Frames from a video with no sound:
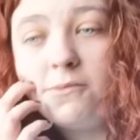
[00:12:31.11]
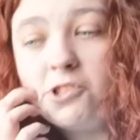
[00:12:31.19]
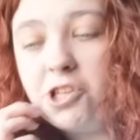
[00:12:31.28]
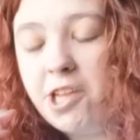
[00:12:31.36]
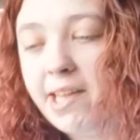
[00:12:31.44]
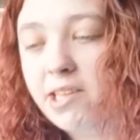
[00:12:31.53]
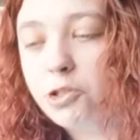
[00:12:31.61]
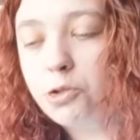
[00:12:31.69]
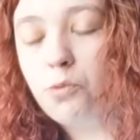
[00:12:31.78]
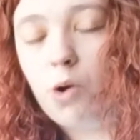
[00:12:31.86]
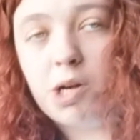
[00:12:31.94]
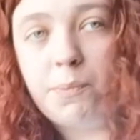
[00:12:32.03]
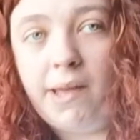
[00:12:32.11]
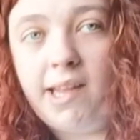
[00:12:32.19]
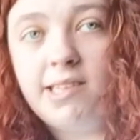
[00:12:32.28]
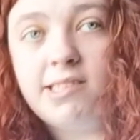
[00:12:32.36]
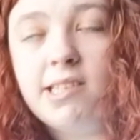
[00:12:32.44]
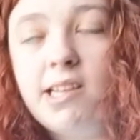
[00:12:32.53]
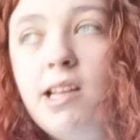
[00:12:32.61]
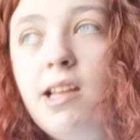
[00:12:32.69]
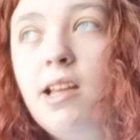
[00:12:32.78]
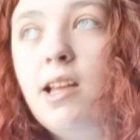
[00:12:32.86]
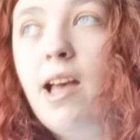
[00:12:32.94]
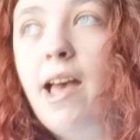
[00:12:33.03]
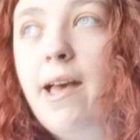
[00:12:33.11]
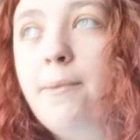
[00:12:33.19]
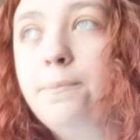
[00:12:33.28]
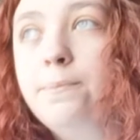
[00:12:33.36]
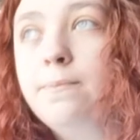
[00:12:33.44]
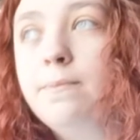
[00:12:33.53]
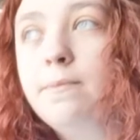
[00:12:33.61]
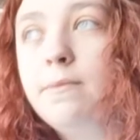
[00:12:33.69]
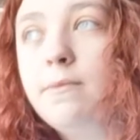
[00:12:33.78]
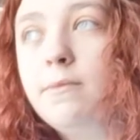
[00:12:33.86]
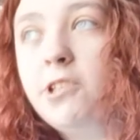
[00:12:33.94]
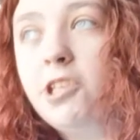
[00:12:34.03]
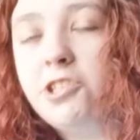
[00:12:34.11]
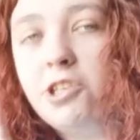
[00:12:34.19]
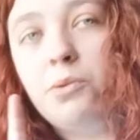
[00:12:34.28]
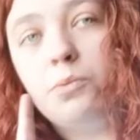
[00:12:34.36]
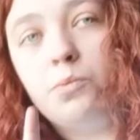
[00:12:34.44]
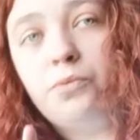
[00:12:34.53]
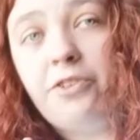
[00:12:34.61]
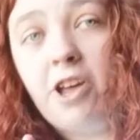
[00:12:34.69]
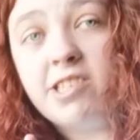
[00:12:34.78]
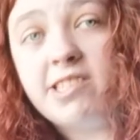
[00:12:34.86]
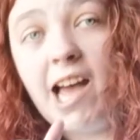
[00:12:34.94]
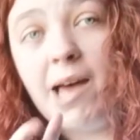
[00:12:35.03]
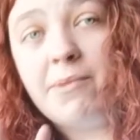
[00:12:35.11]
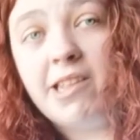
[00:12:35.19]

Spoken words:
changed rock beat, you do first time,